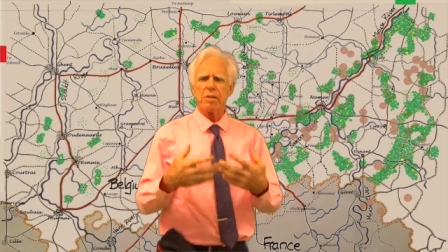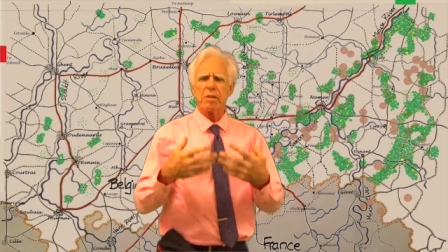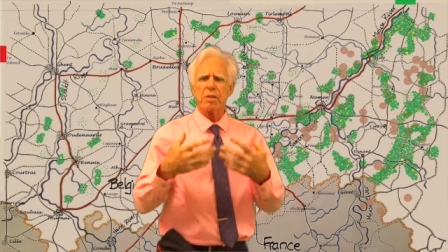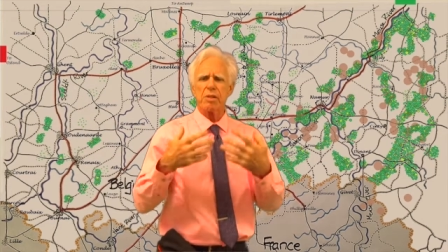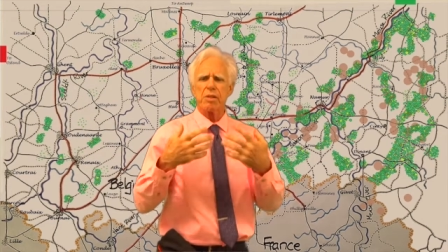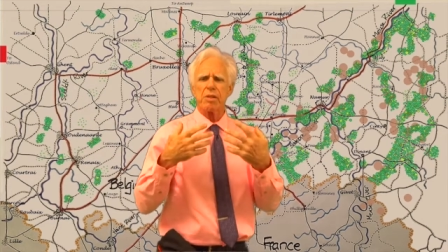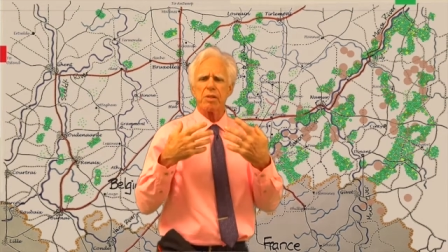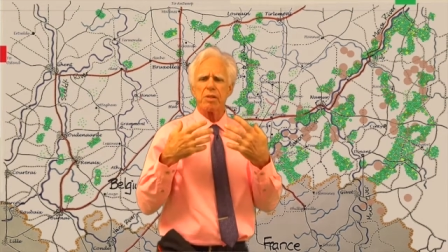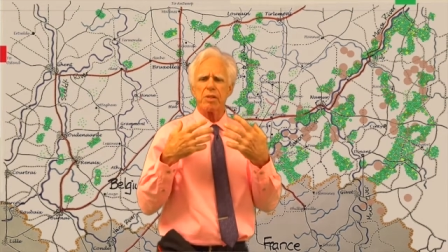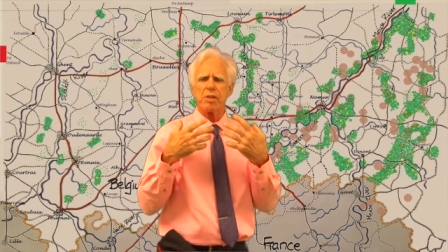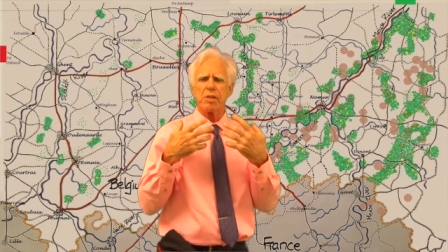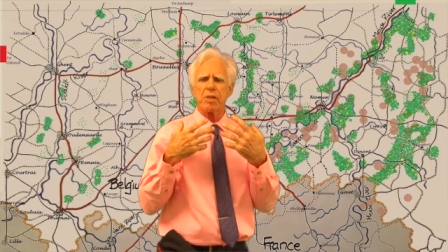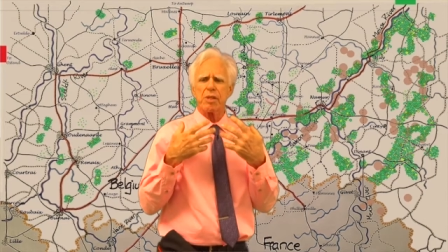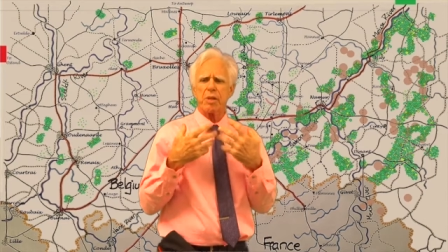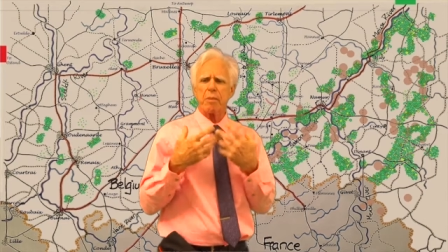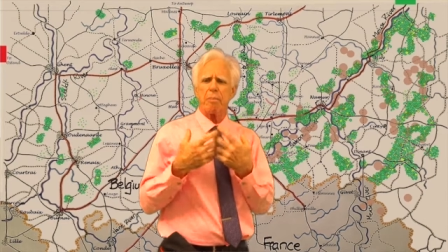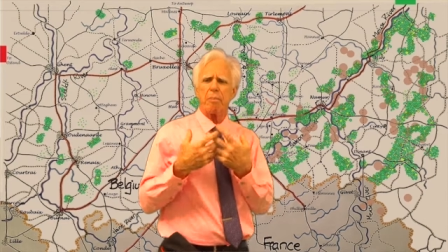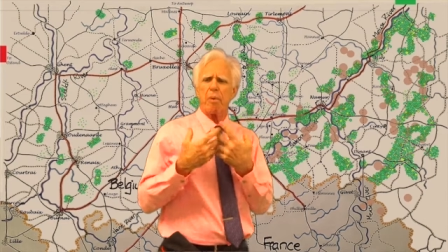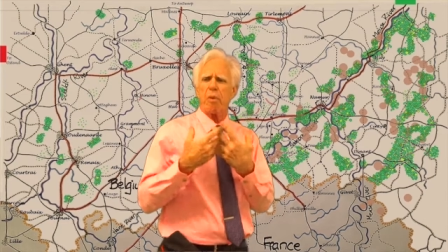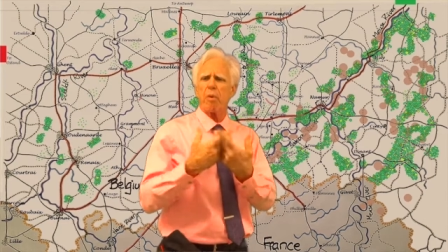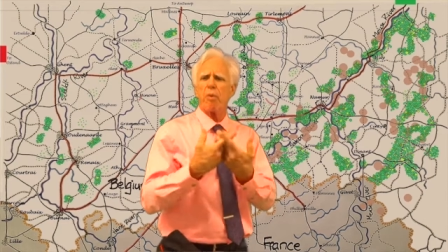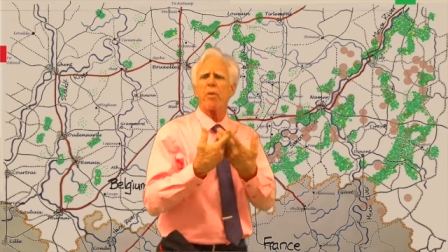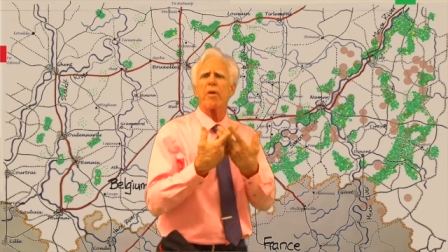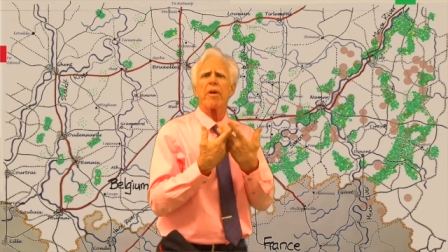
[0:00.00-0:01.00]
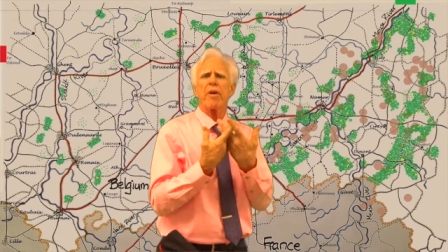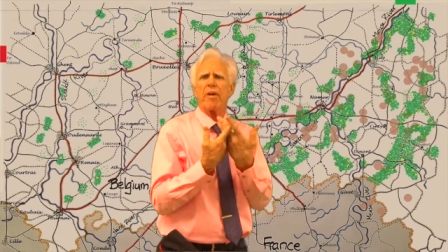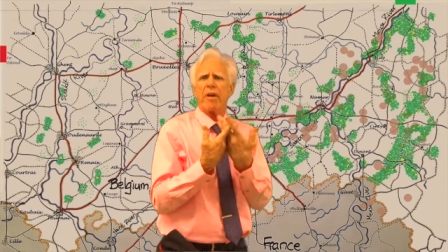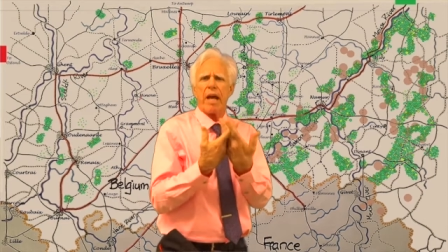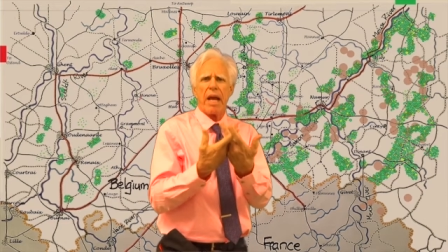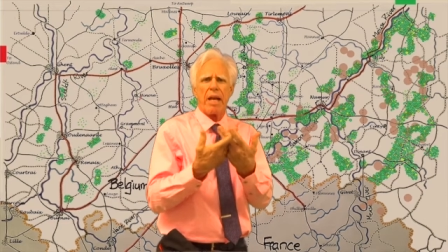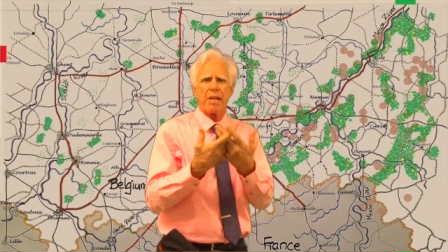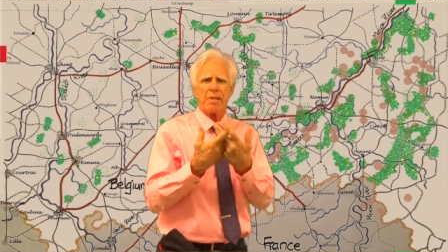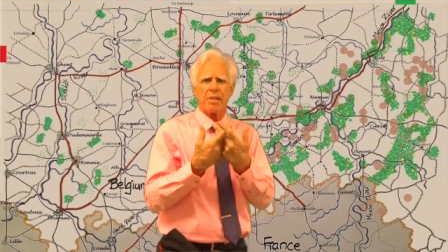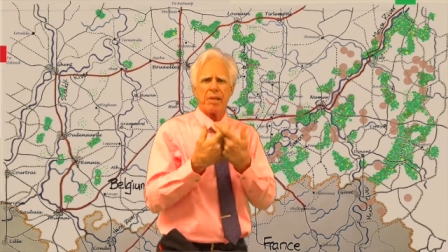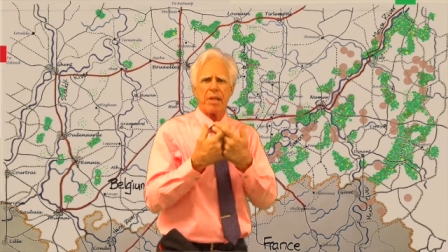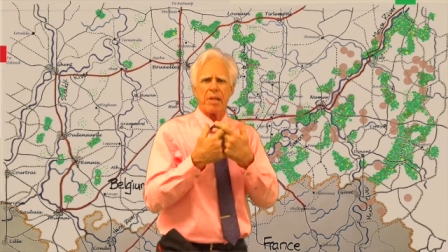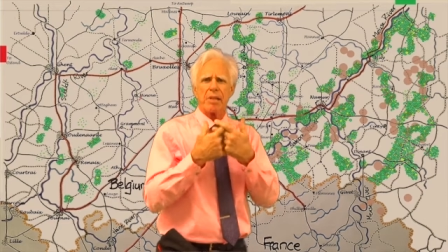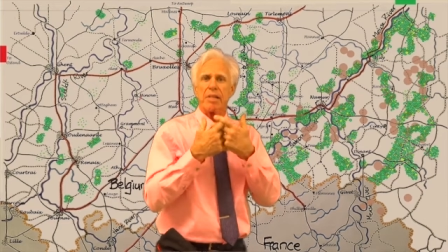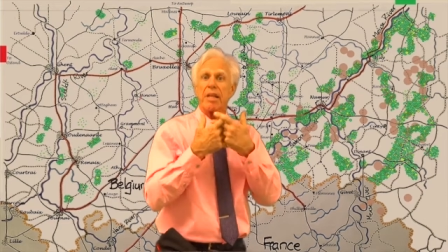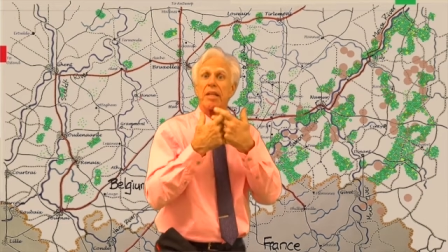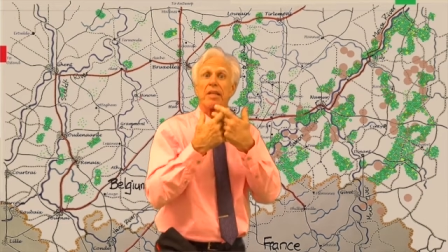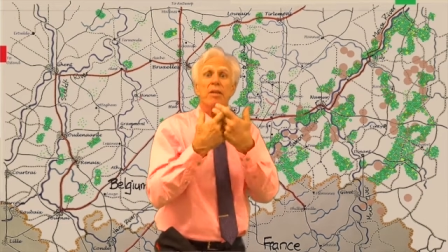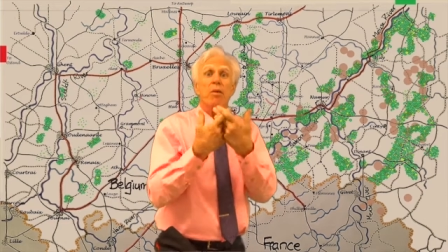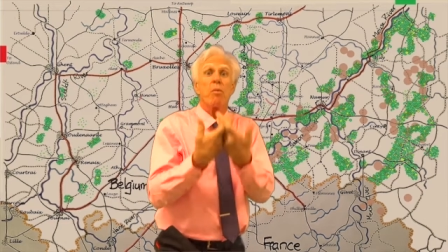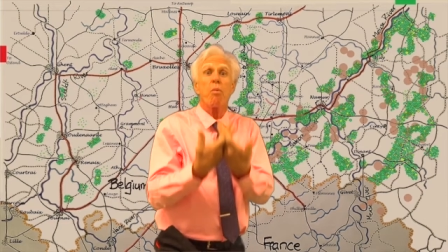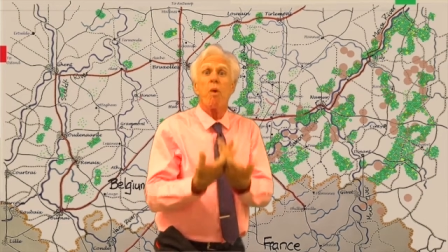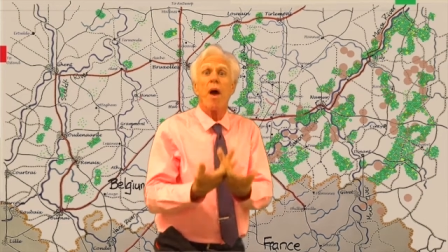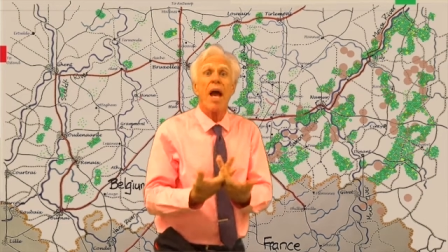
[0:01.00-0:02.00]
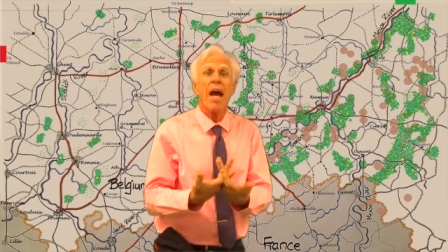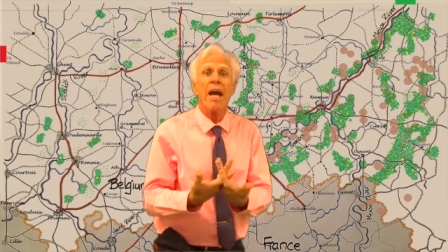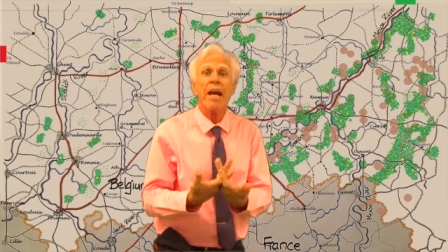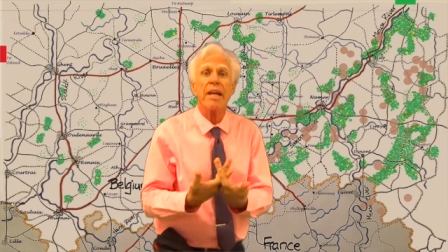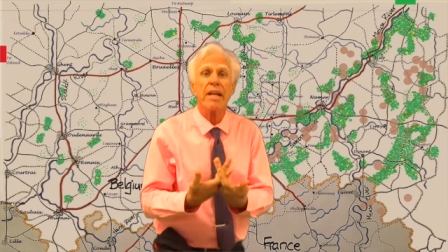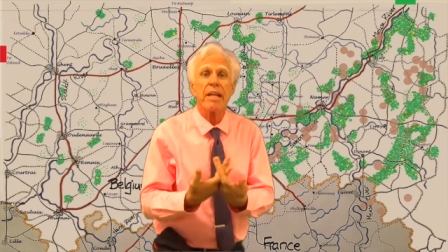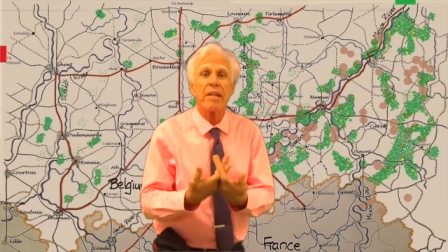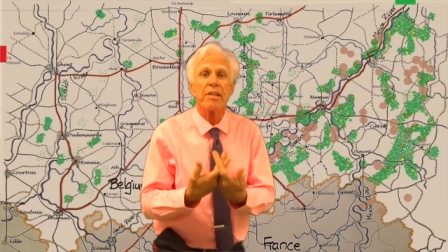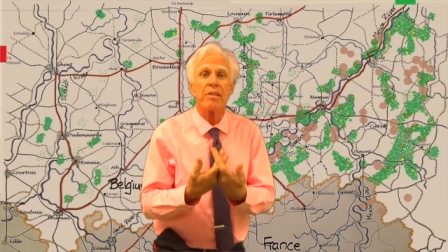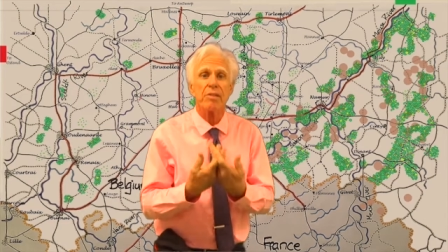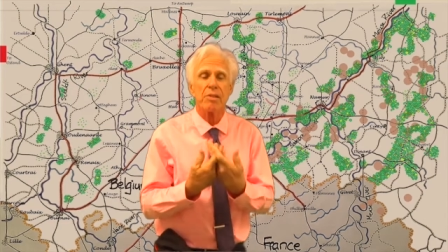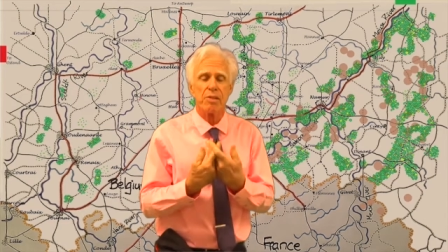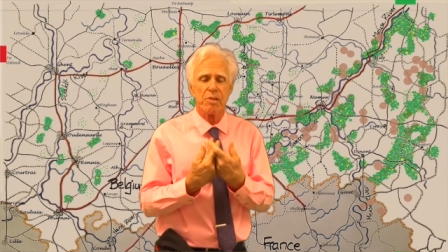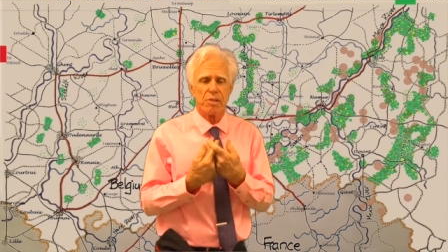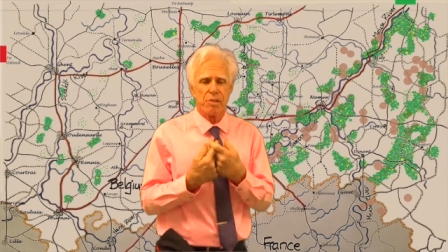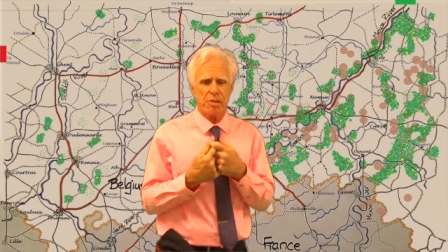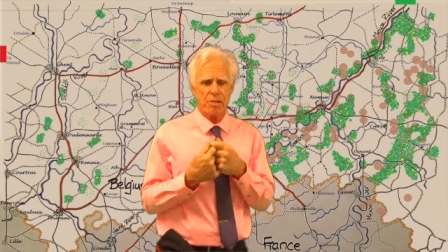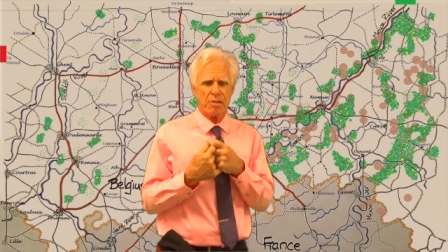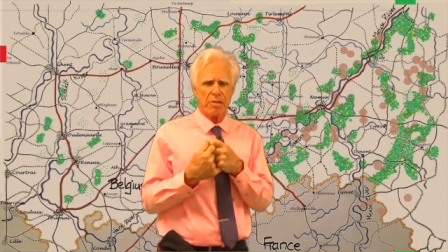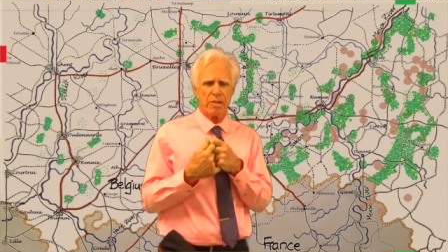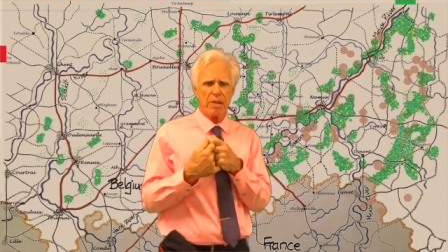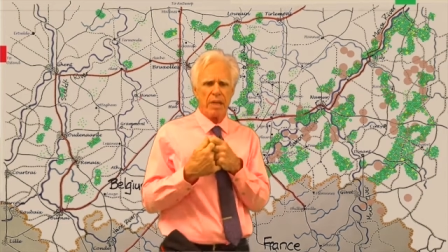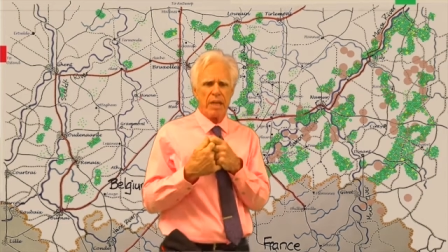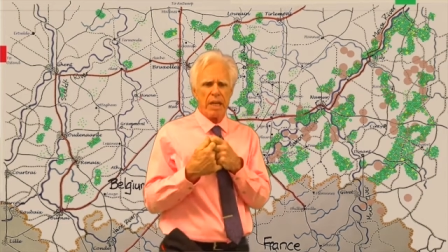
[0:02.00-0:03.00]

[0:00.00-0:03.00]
support assets, like the wagons,